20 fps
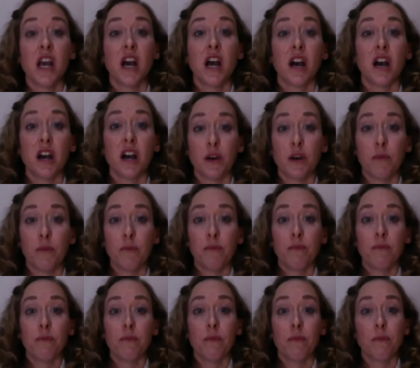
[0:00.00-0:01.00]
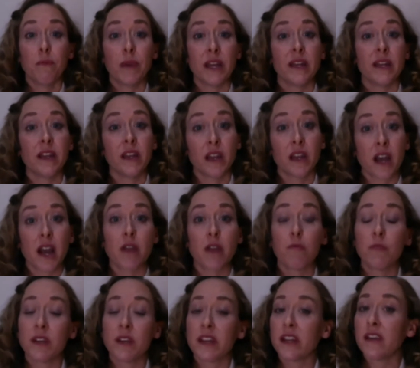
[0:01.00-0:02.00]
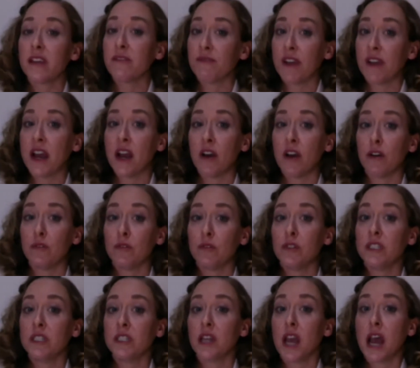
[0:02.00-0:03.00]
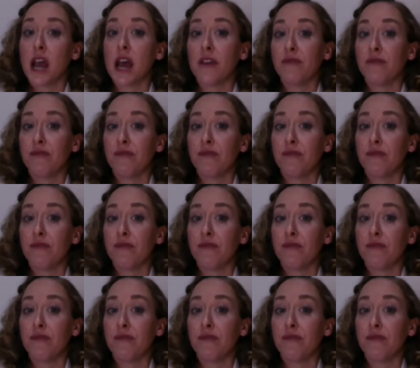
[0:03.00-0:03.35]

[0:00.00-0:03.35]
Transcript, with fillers: Um, but I really found at